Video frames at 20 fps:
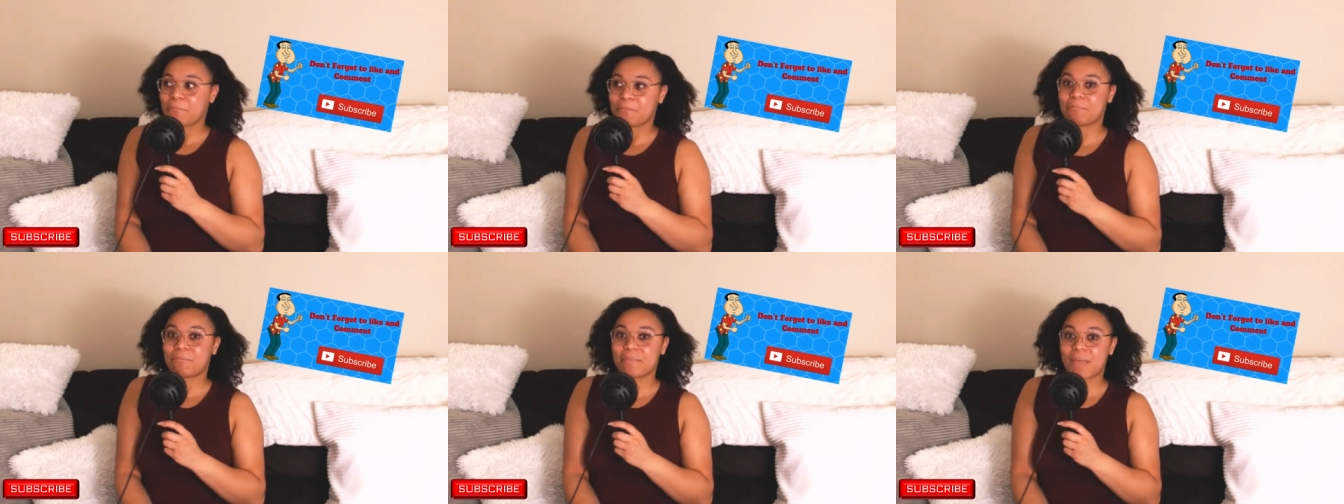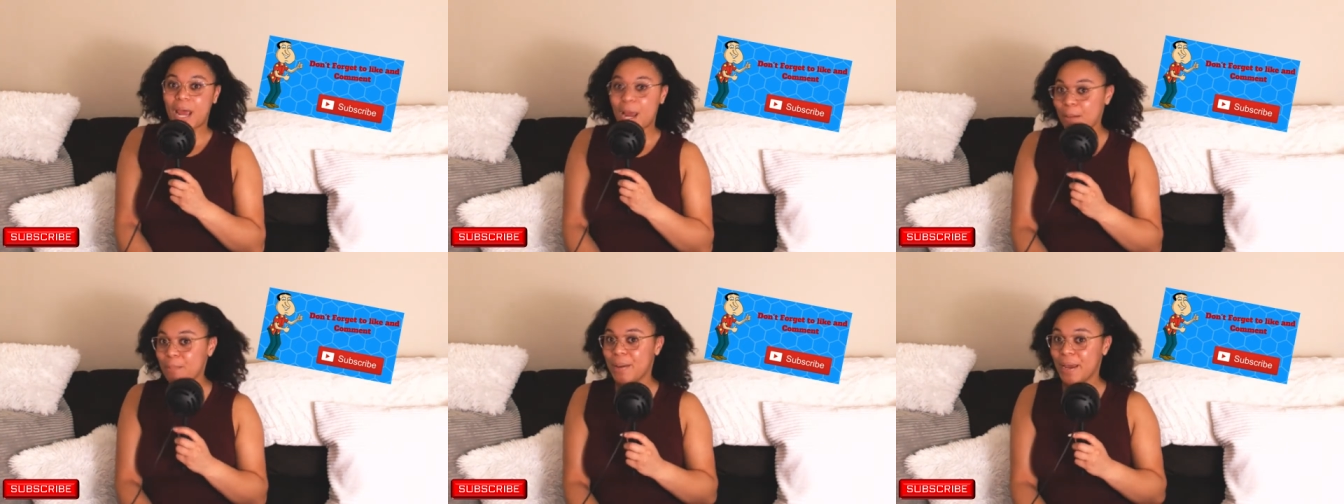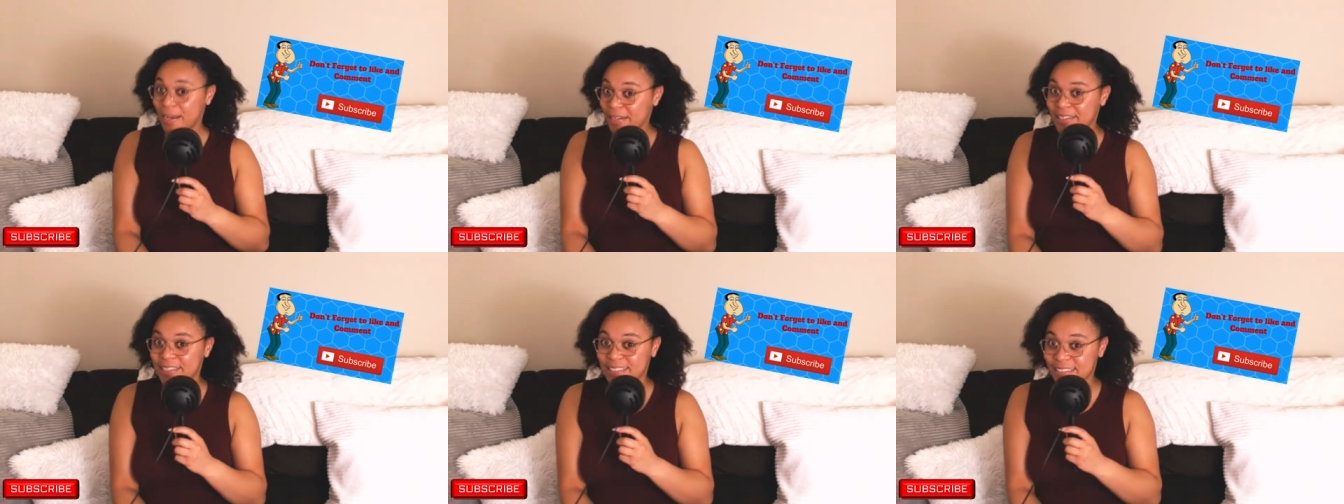I'll
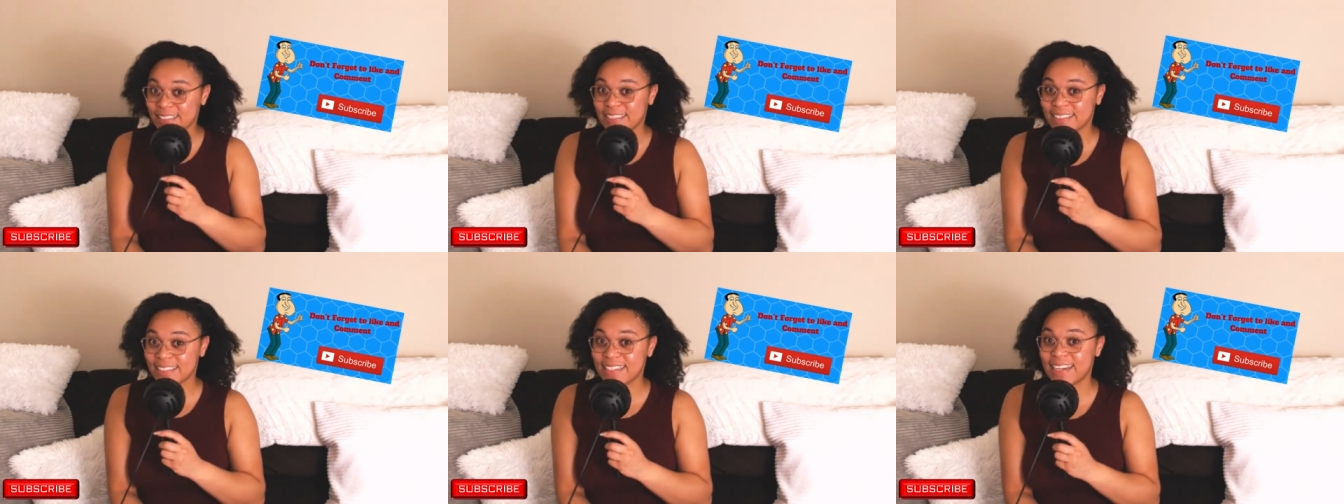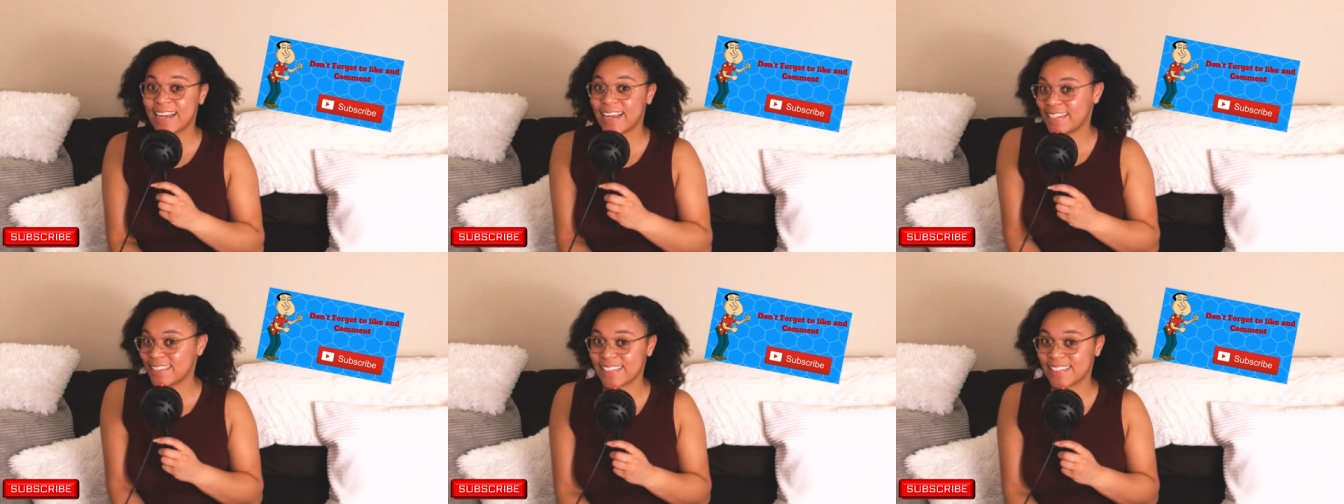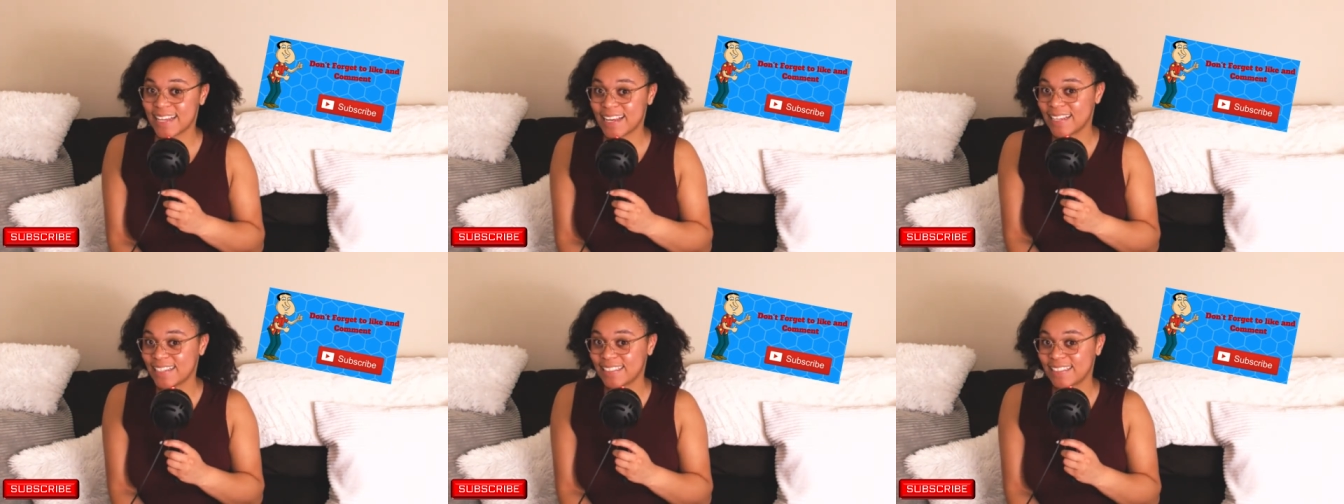pay the 69
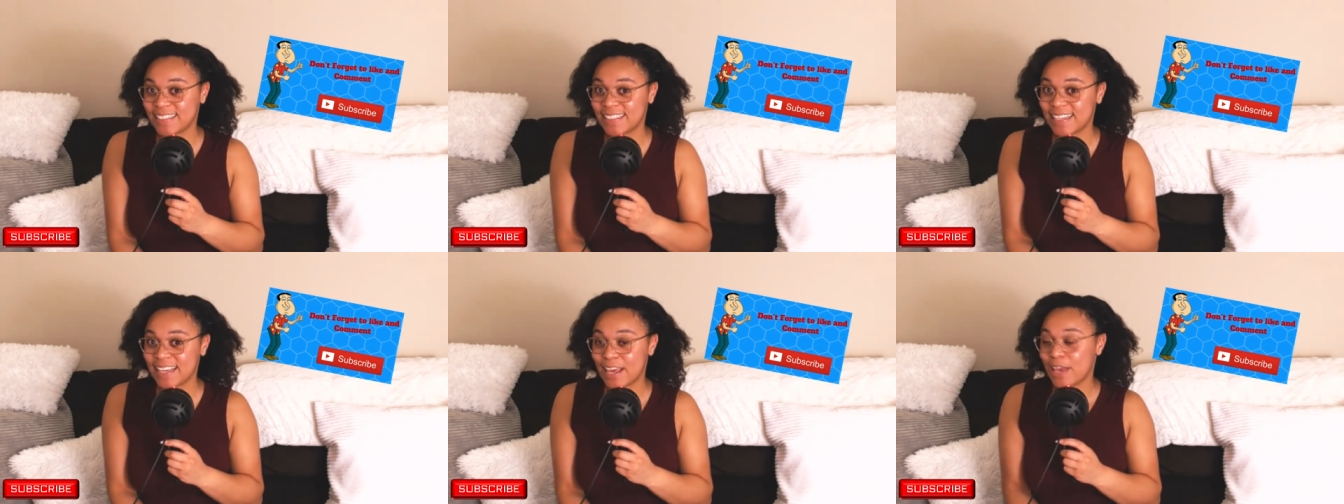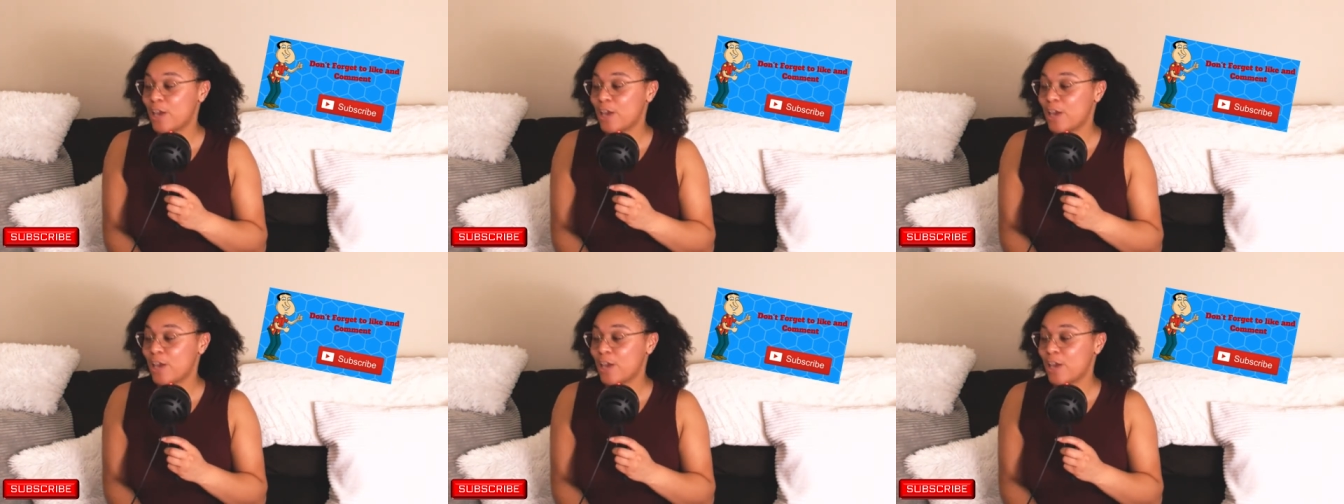cents.